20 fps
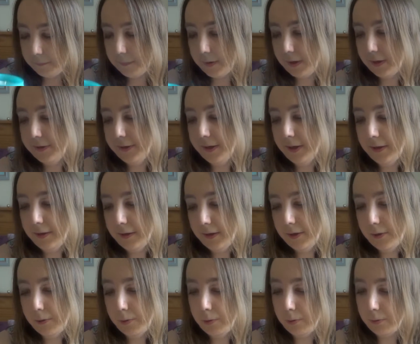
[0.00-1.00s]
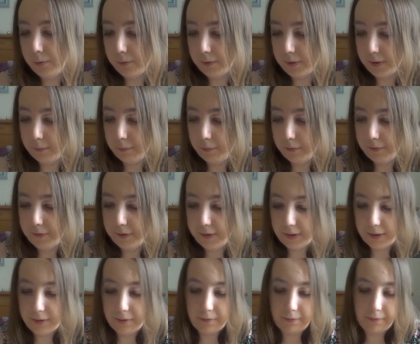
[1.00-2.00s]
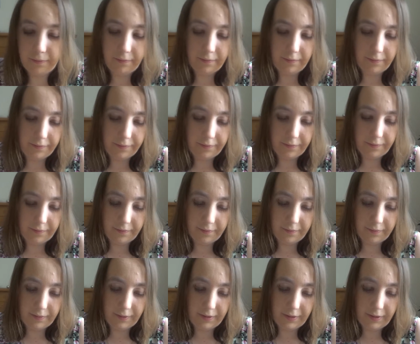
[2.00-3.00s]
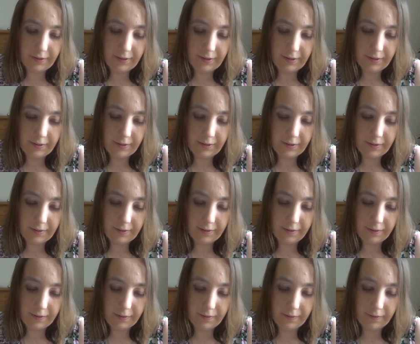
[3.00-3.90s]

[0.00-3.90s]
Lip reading: I think they called it, what did they, Island